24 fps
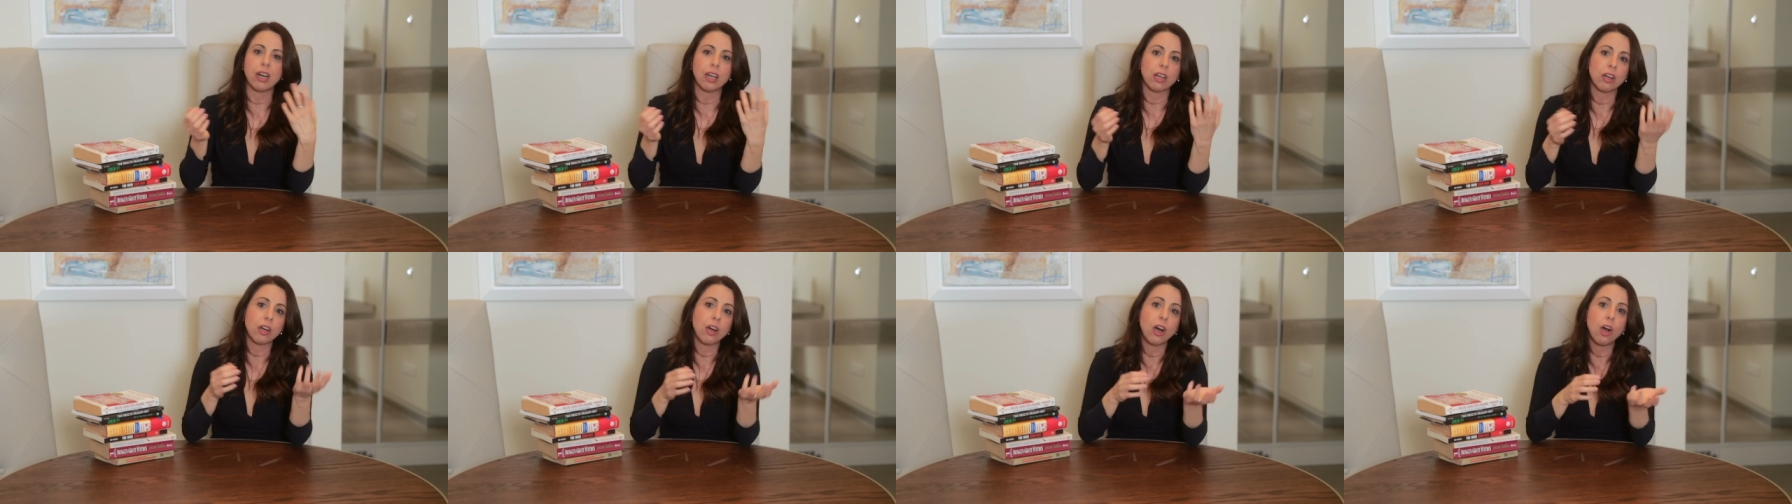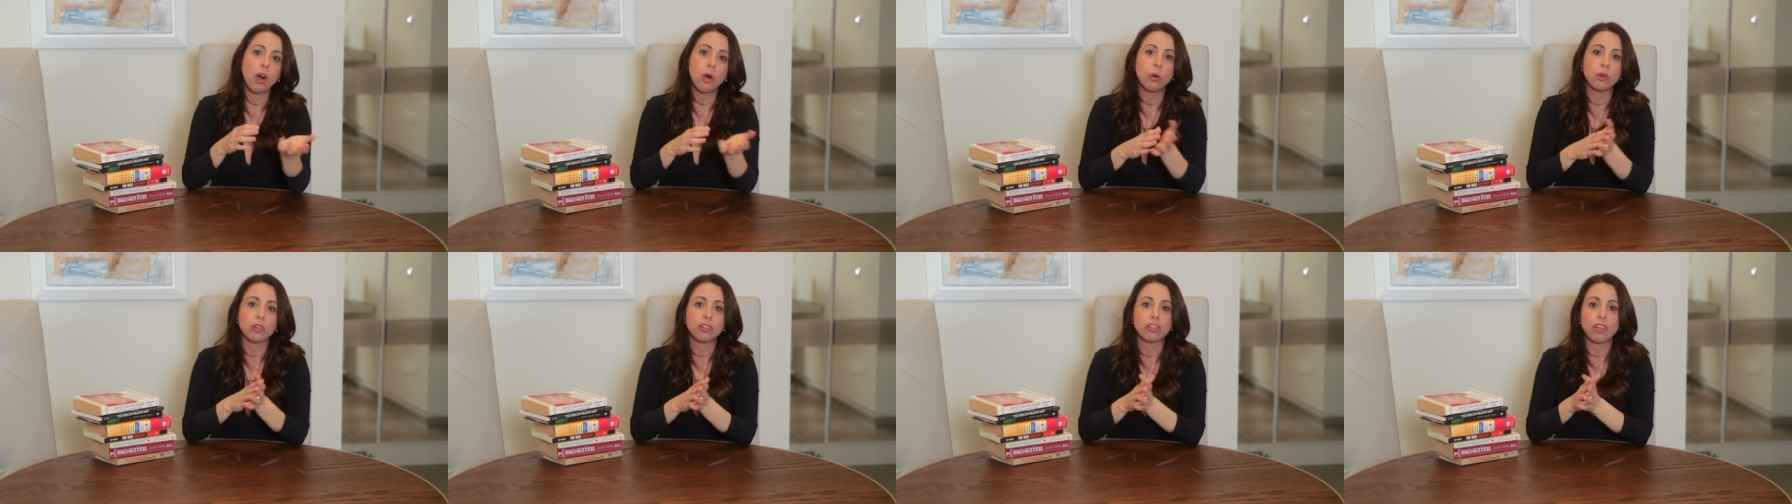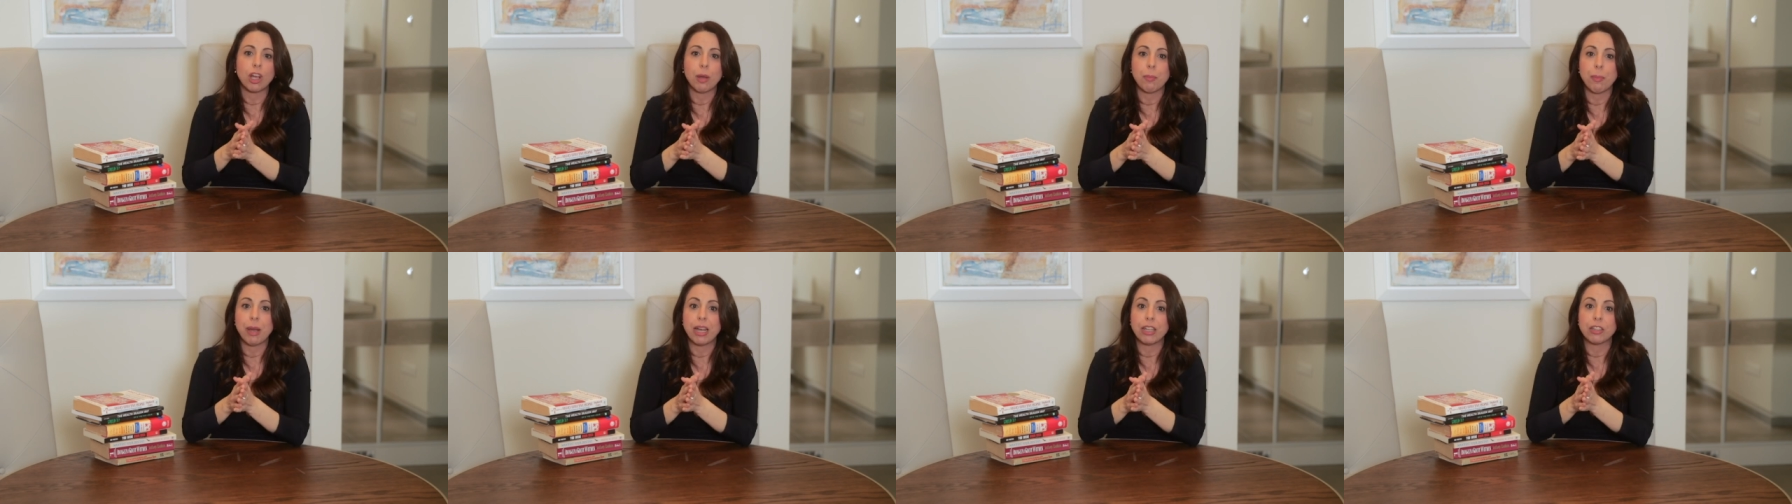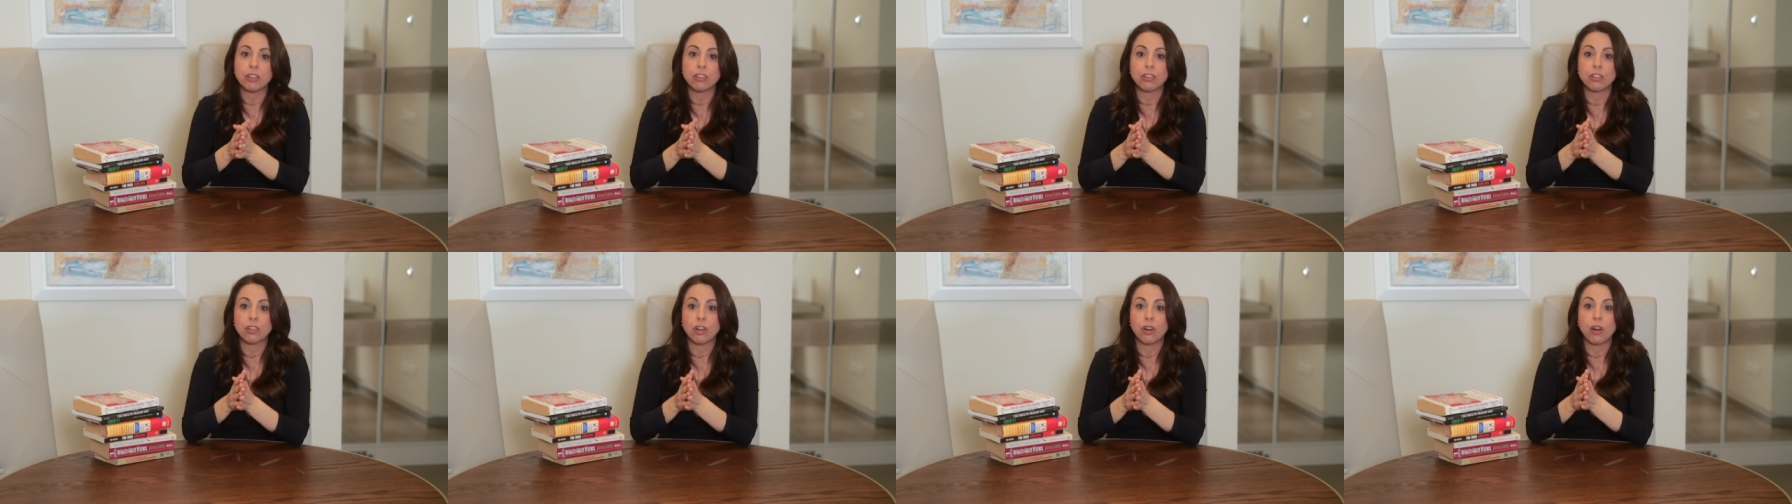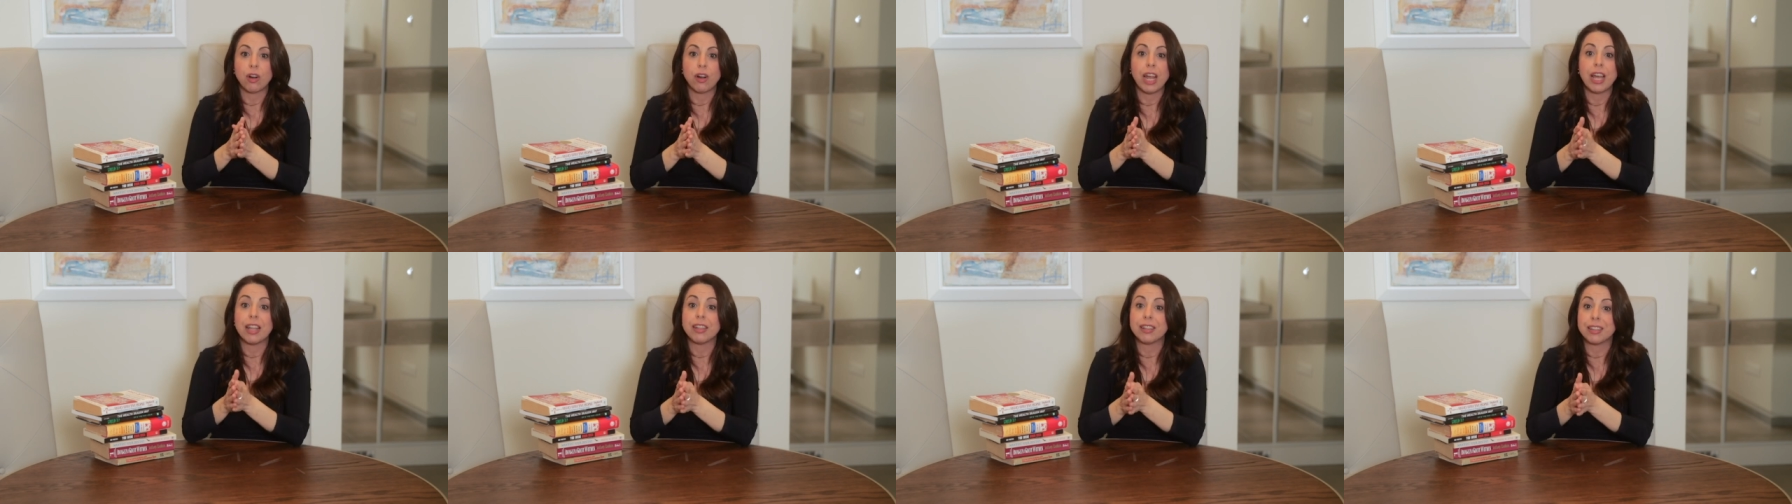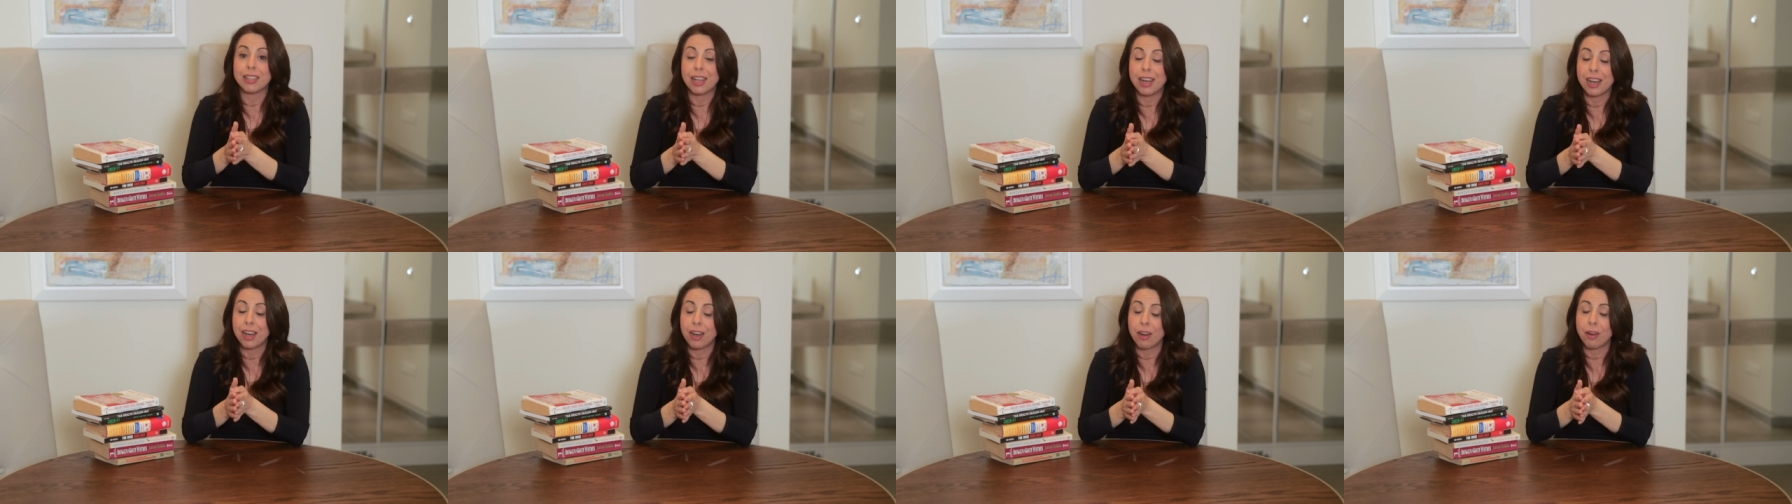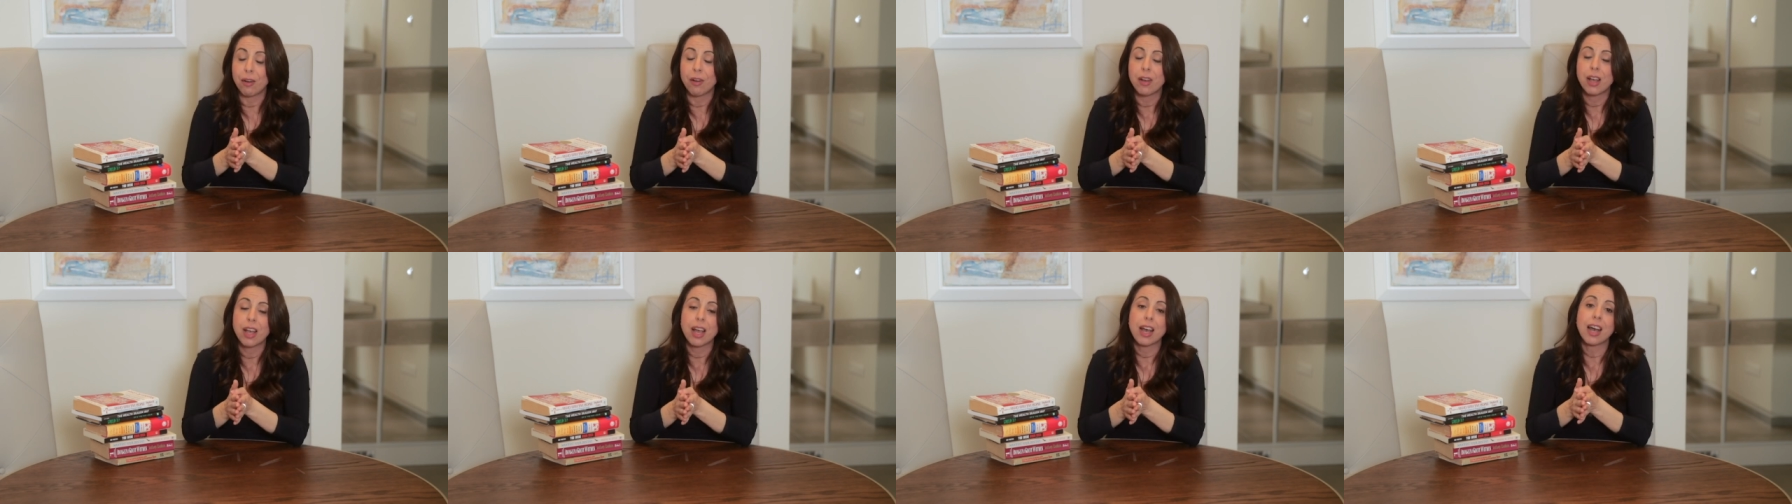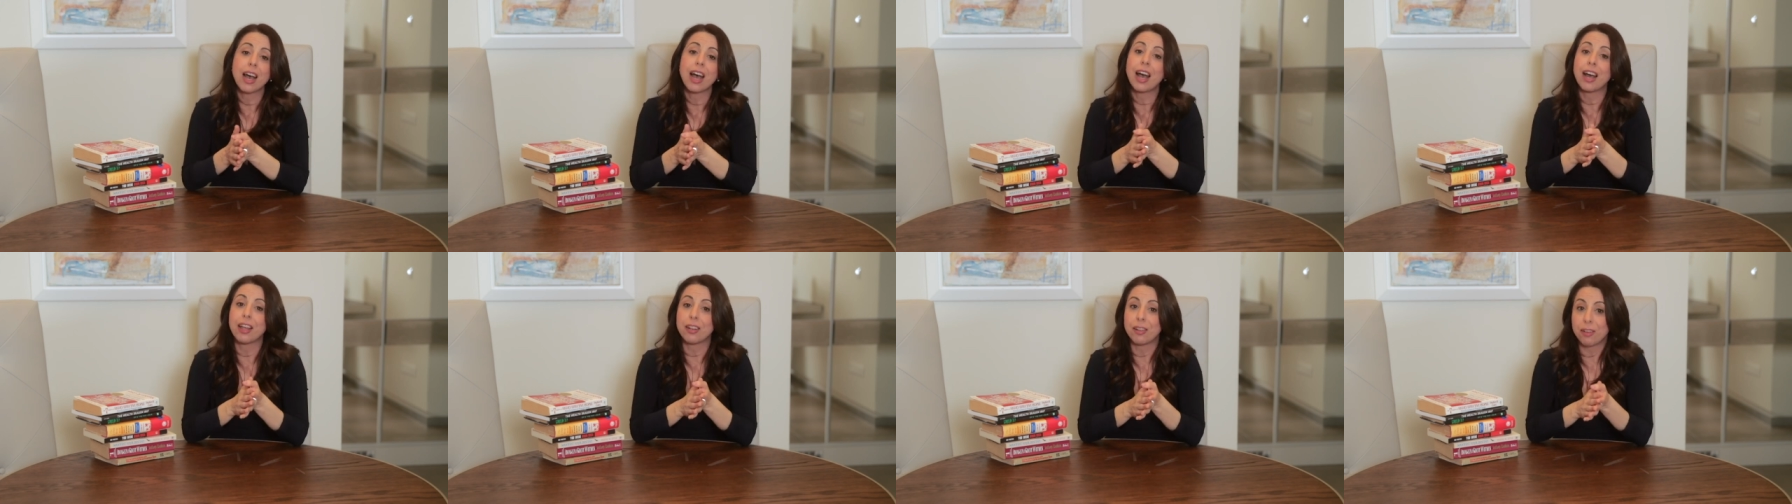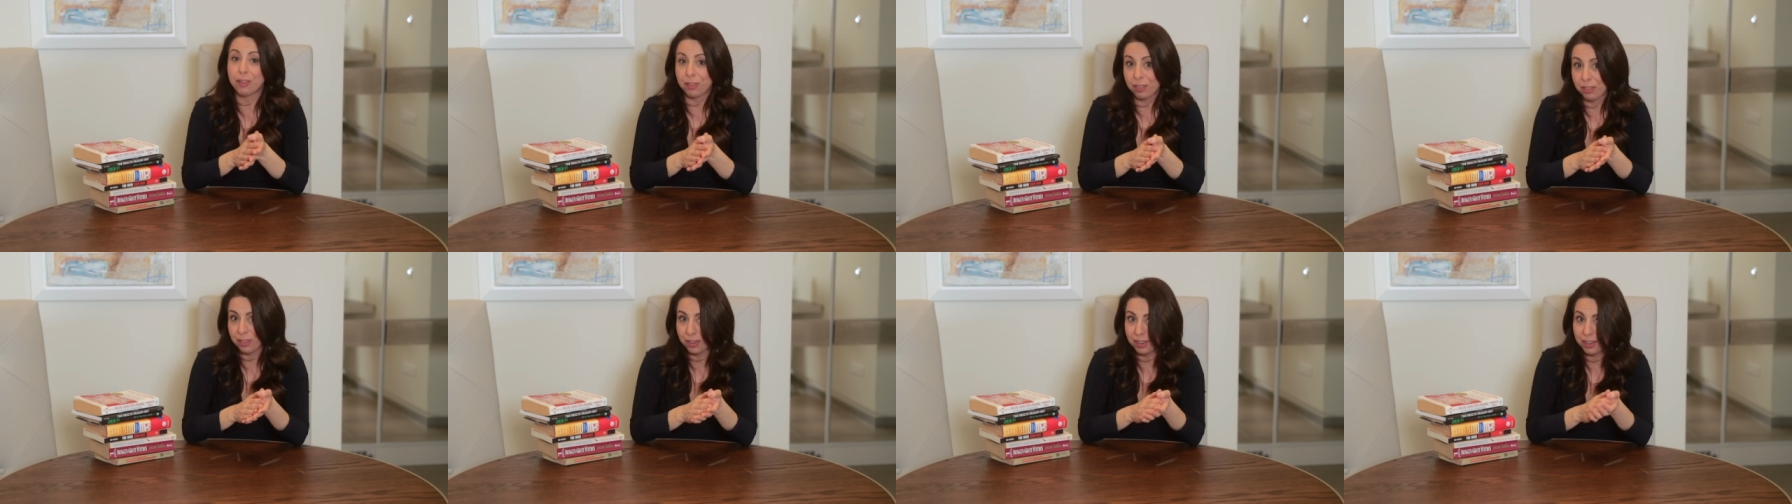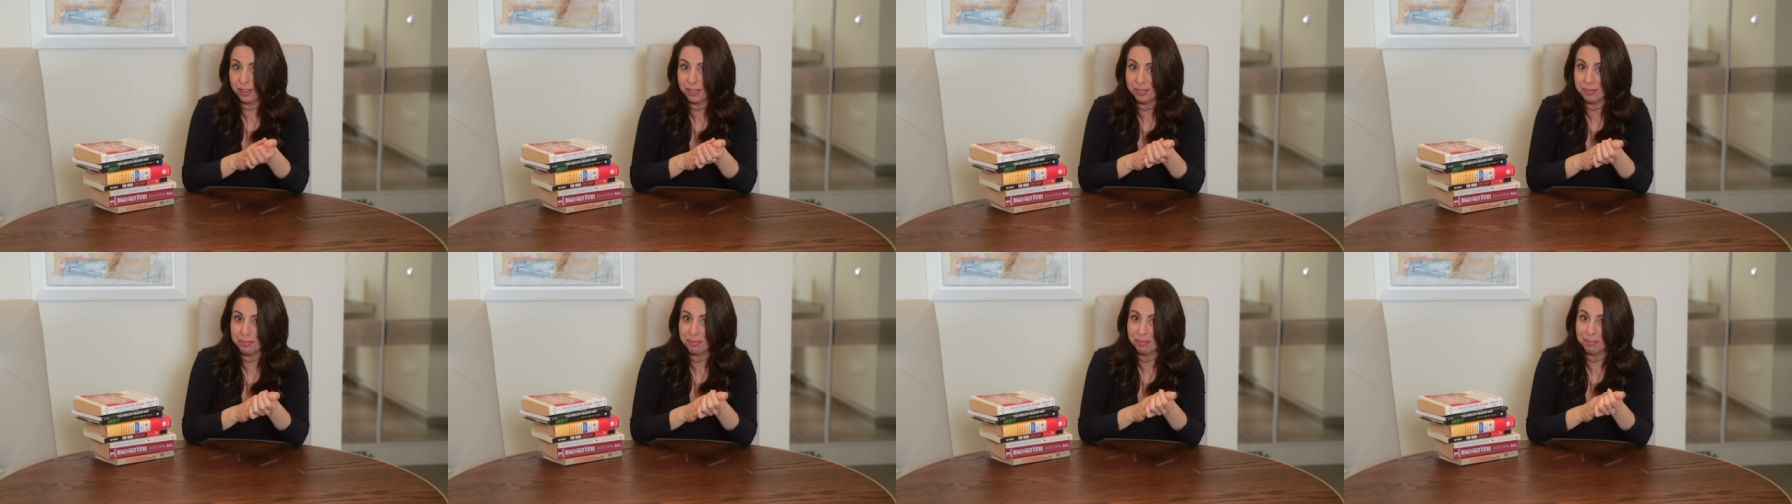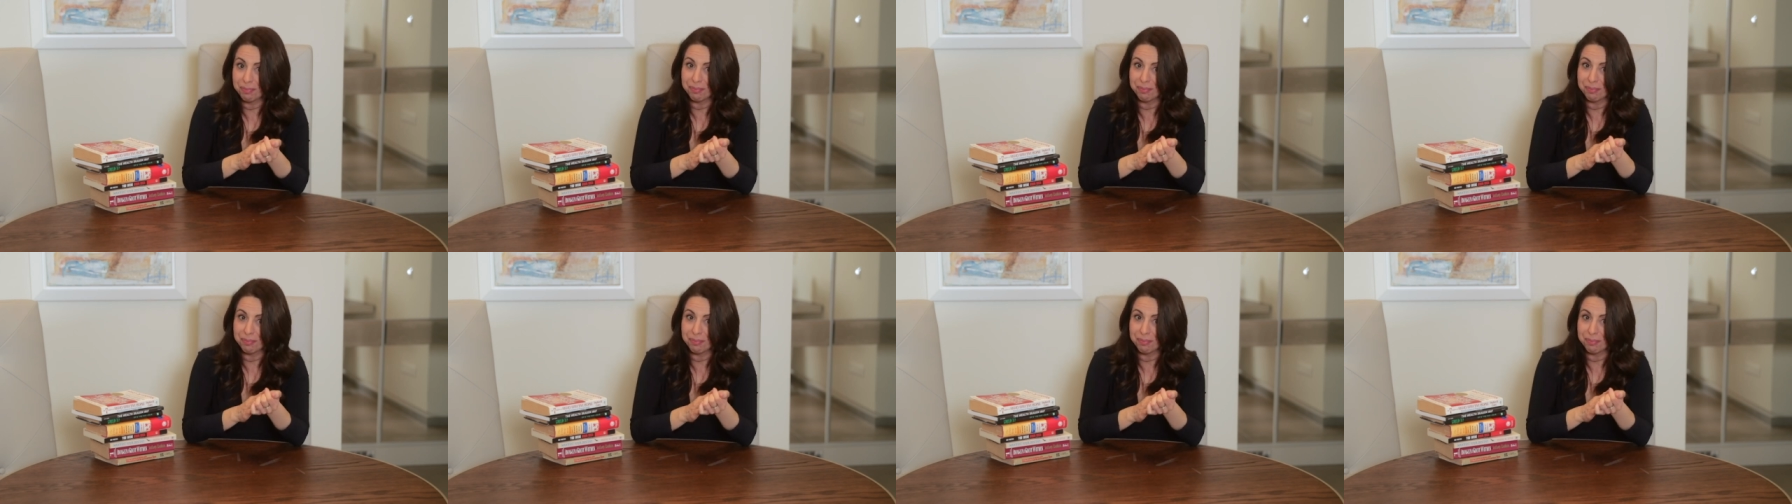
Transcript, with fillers: a coach, a mentor, and now an author.